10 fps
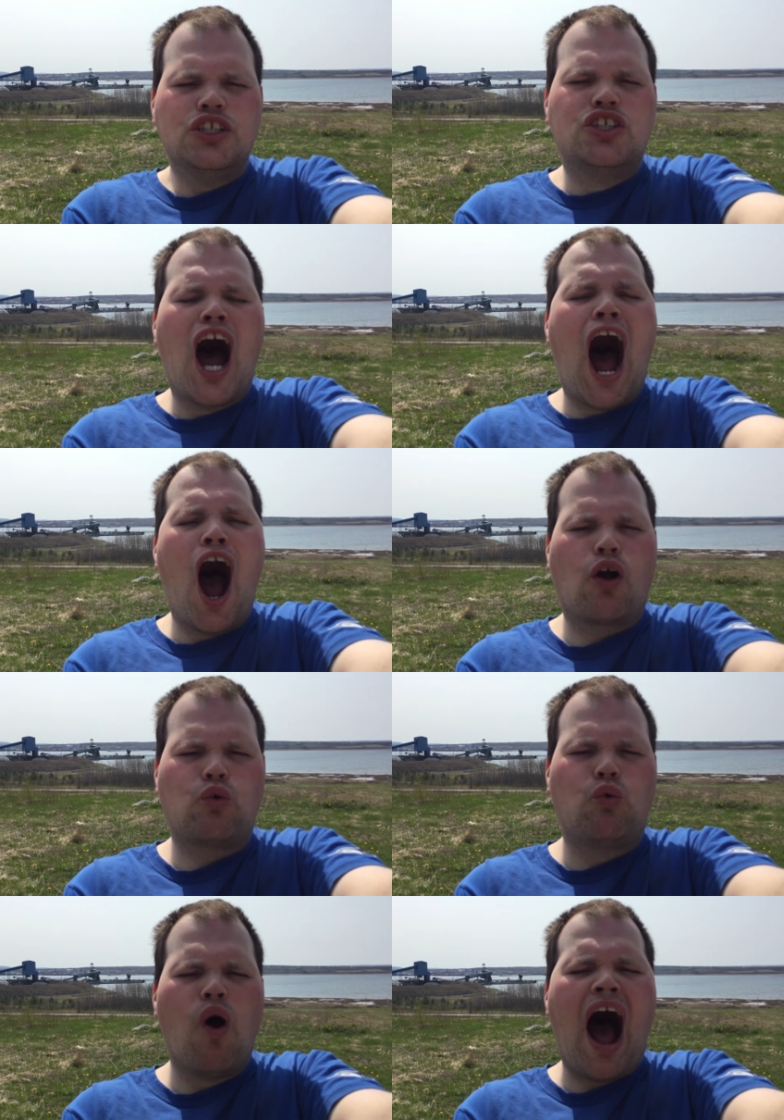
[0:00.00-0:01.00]
Don't
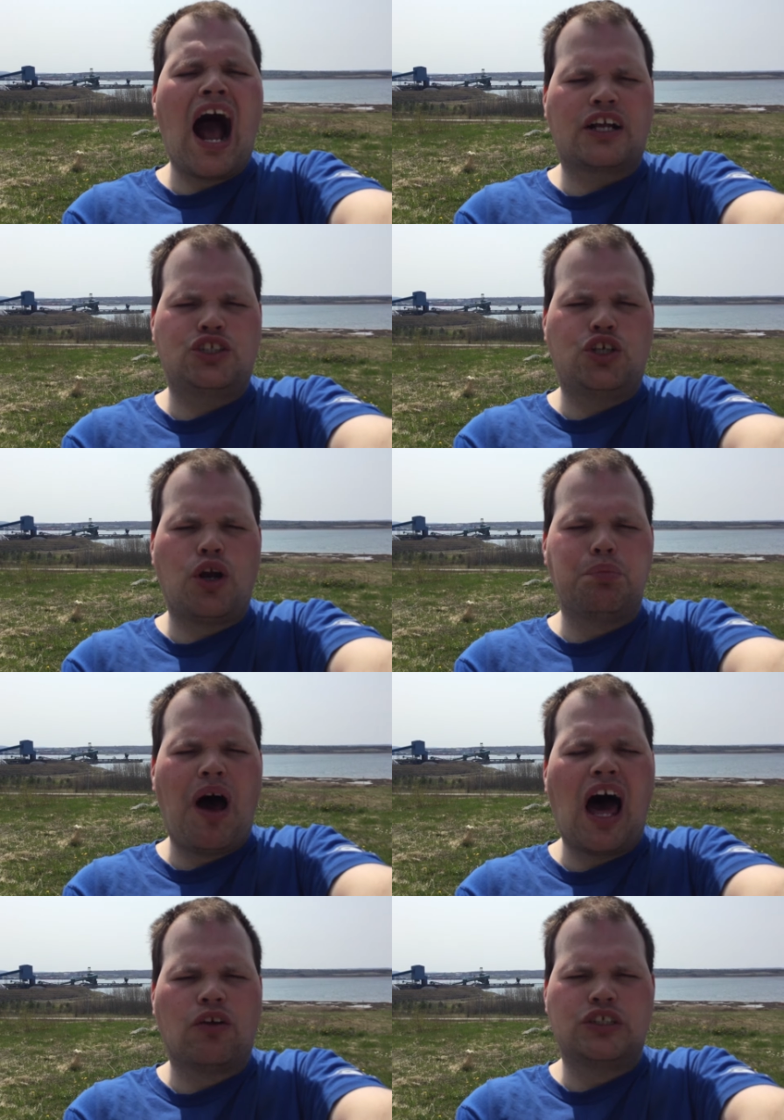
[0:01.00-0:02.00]
walk to the
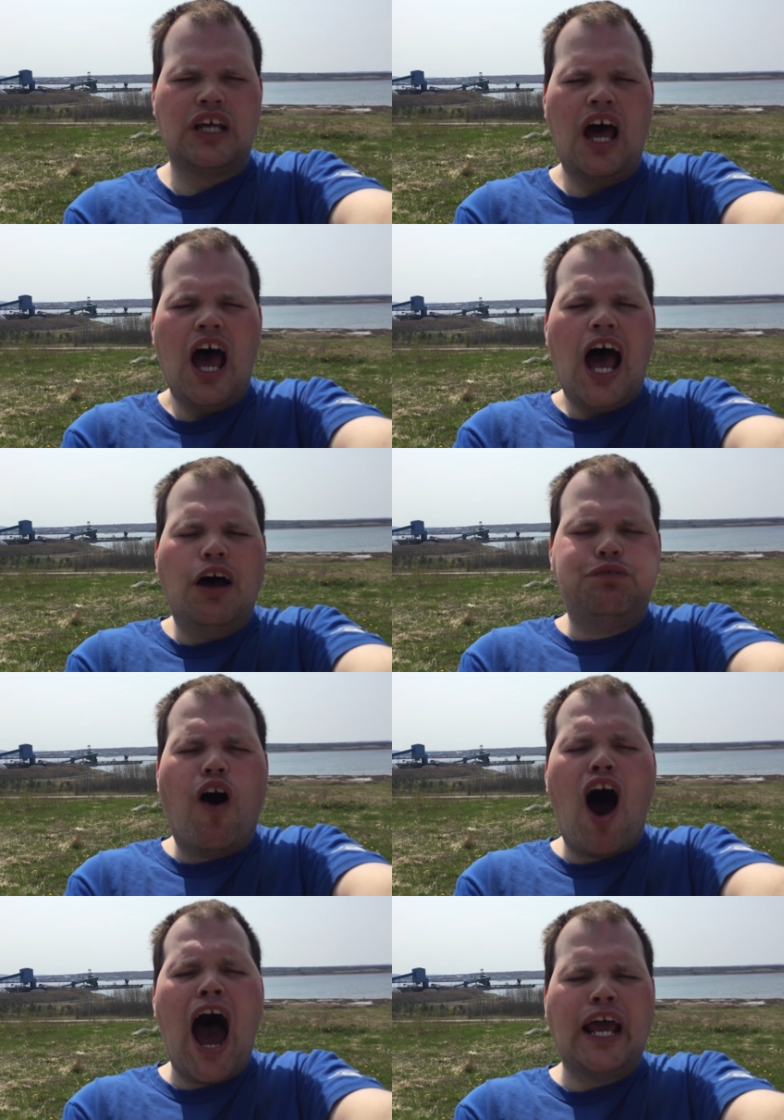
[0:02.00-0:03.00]
puddles.
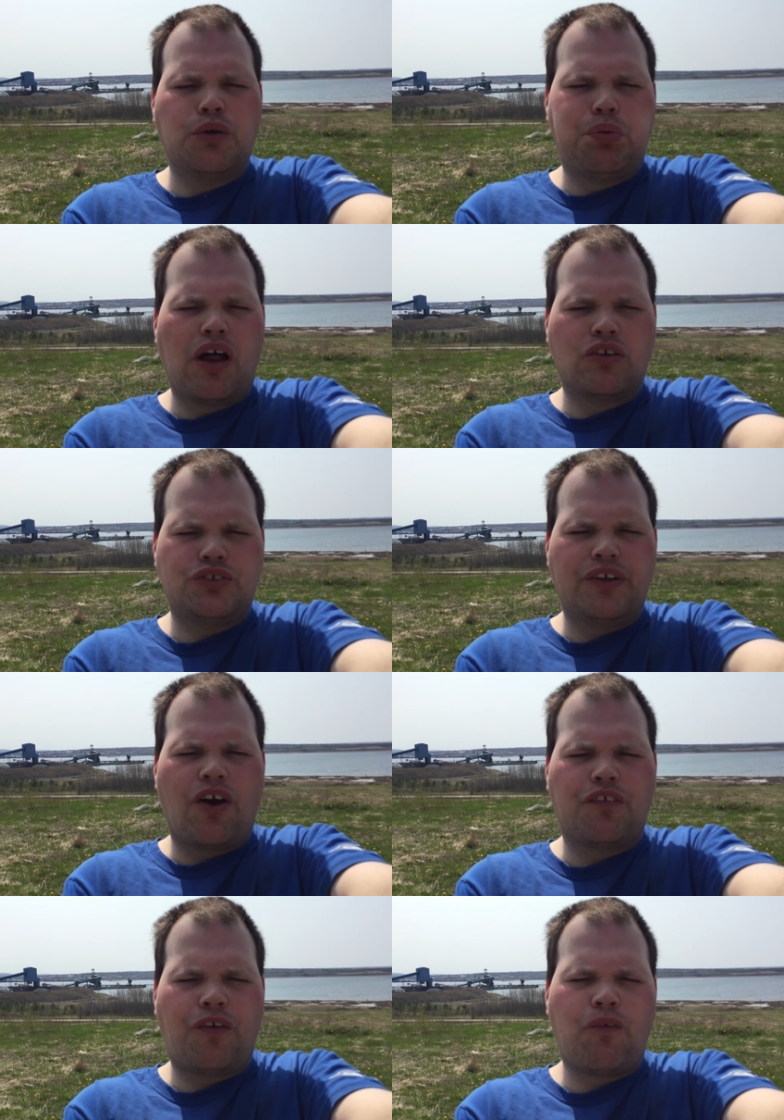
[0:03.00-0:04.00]
Avoid the puddles when you
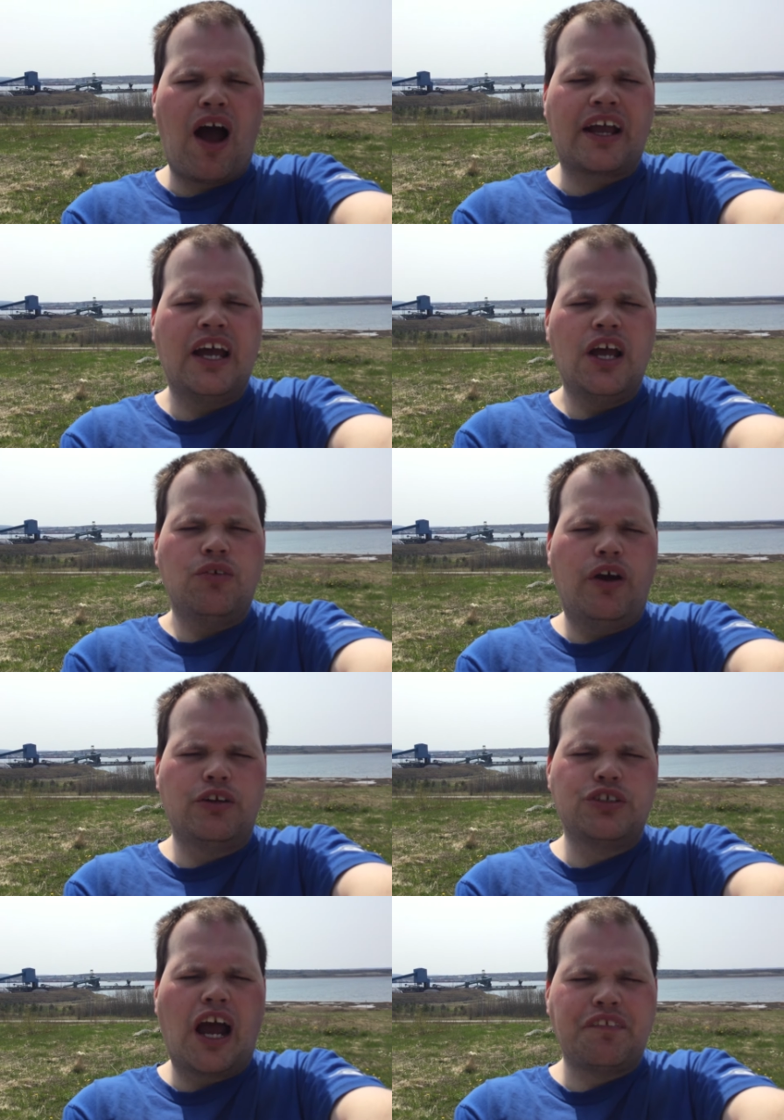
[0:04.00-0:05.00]
go for a walk. When
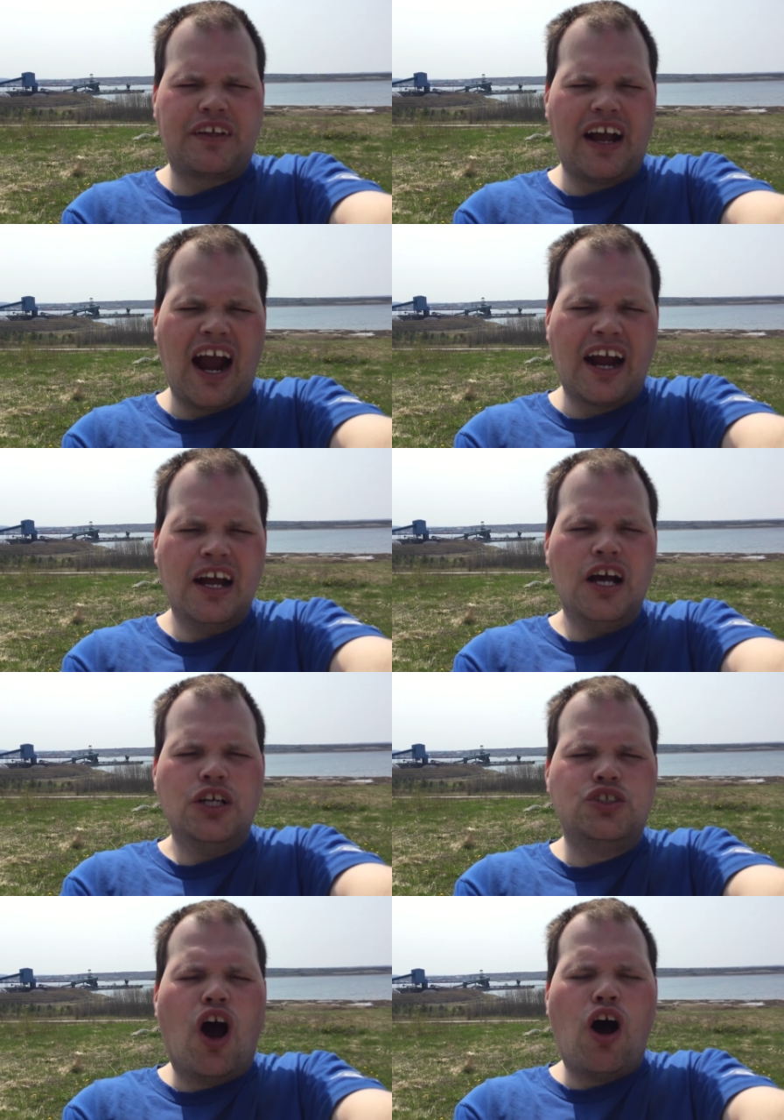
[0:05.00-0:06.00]
you drive the car,
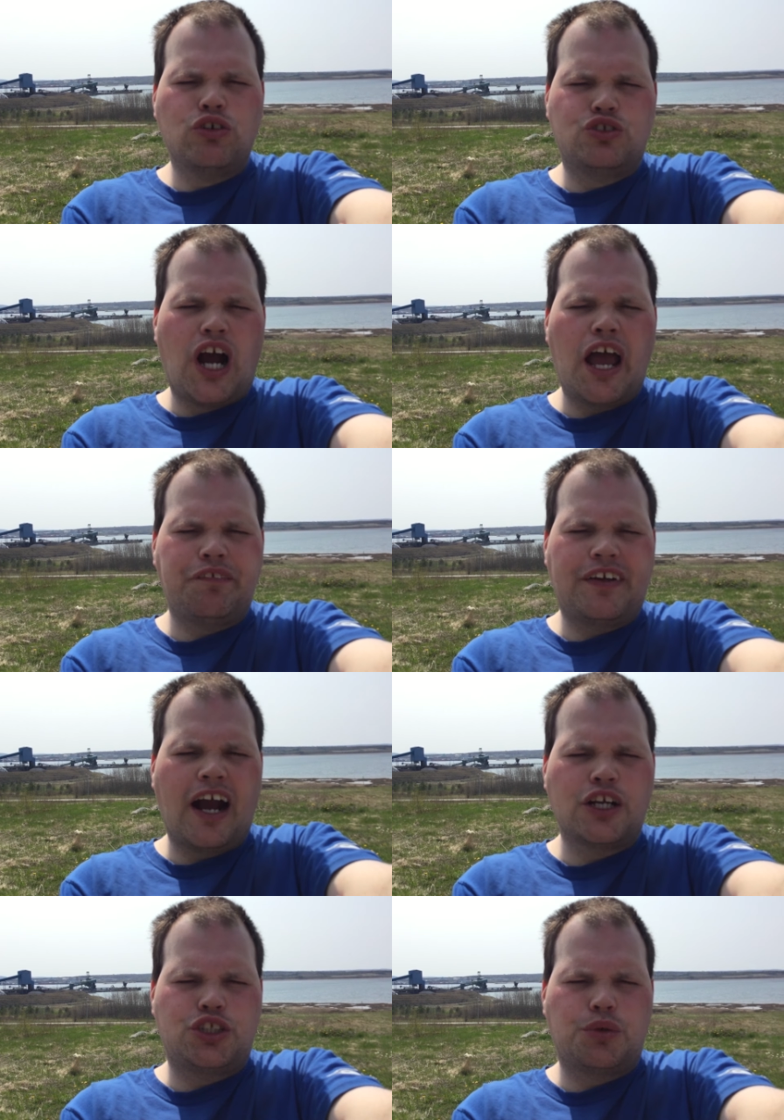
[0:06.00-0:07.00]
don't drive the
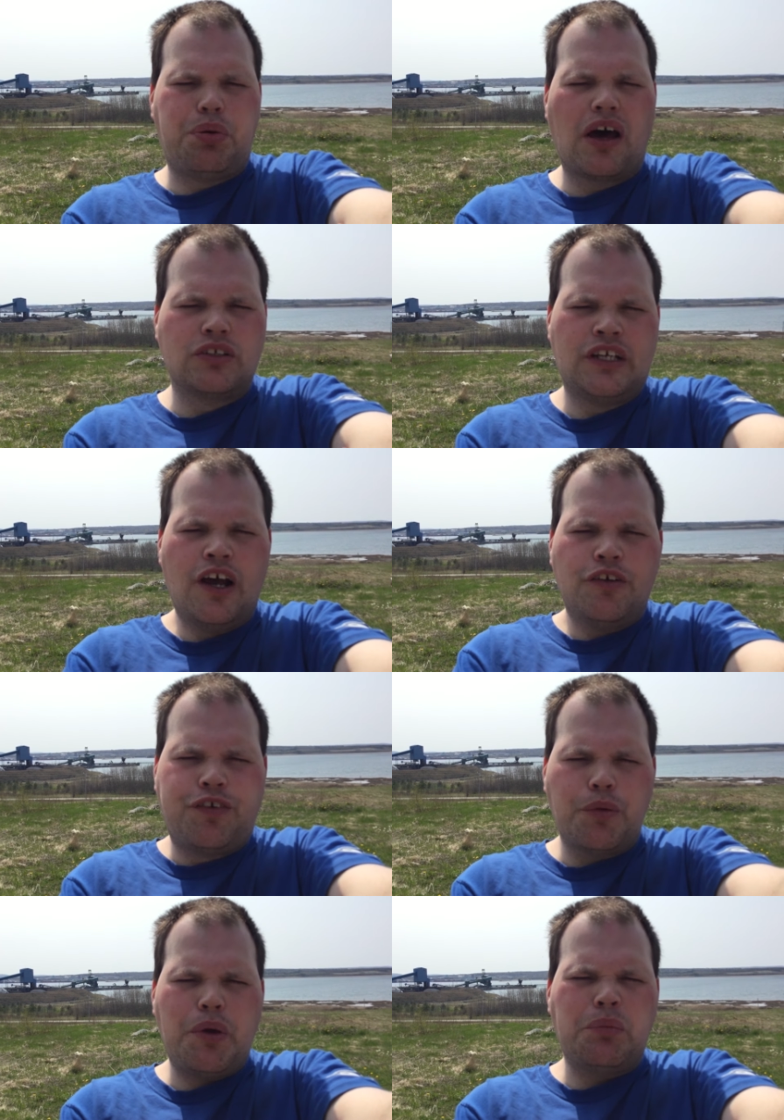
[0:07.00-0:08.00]
car to the puddles
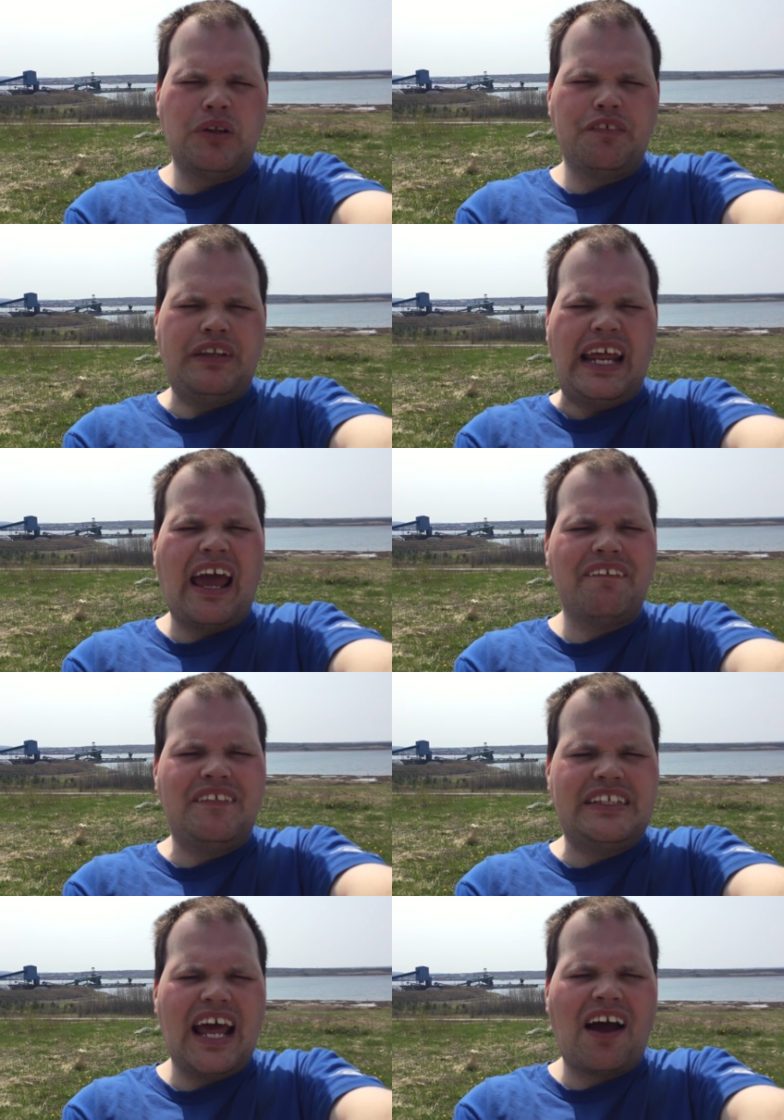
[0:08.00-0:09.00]
for people living in
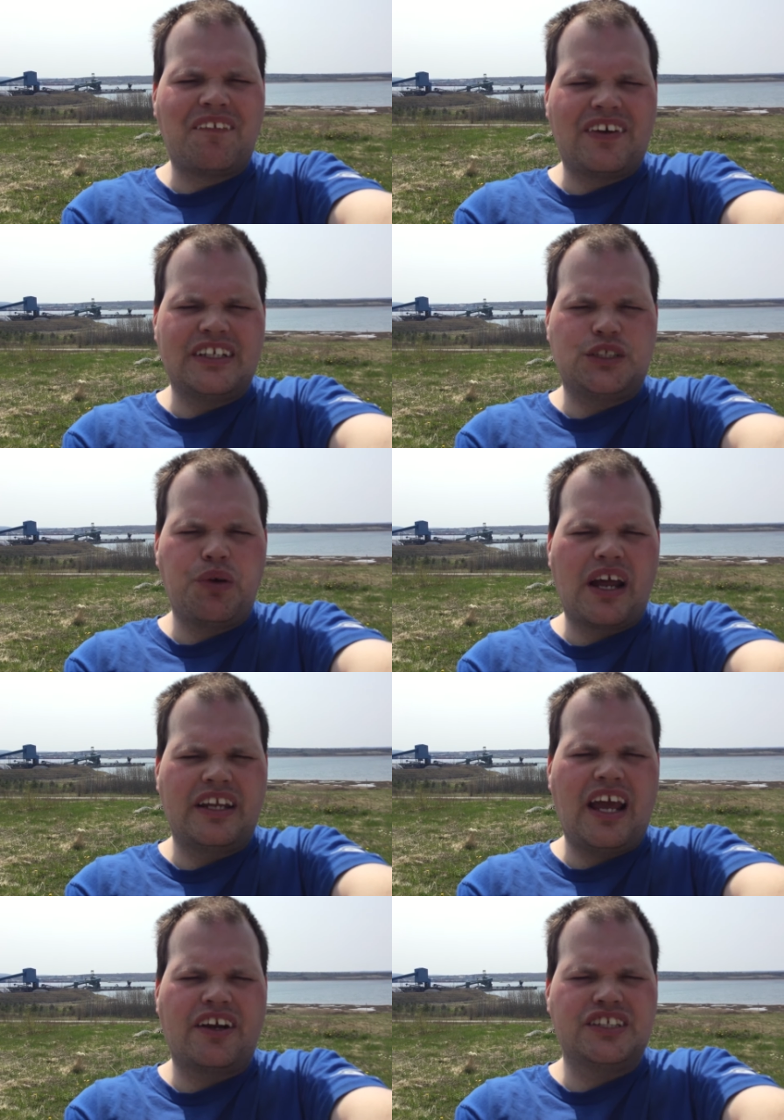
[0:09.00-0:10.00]
Edmonton, Alberta, and
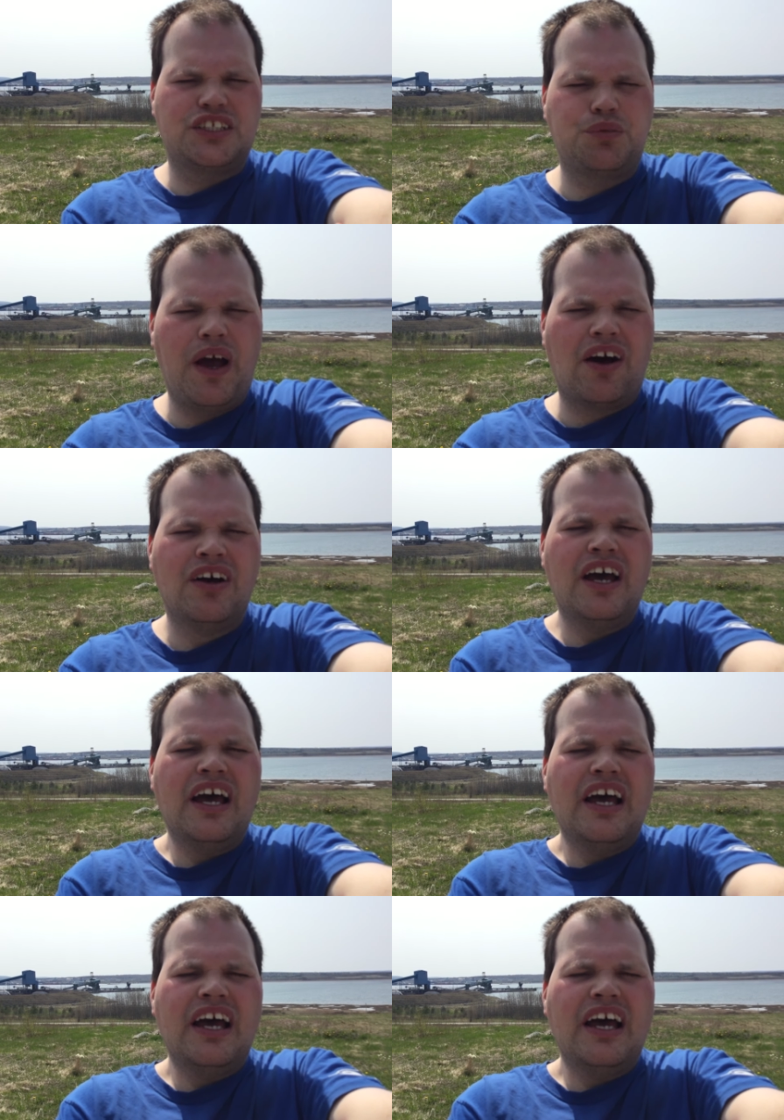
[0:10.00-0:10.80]
surrounding areas as well.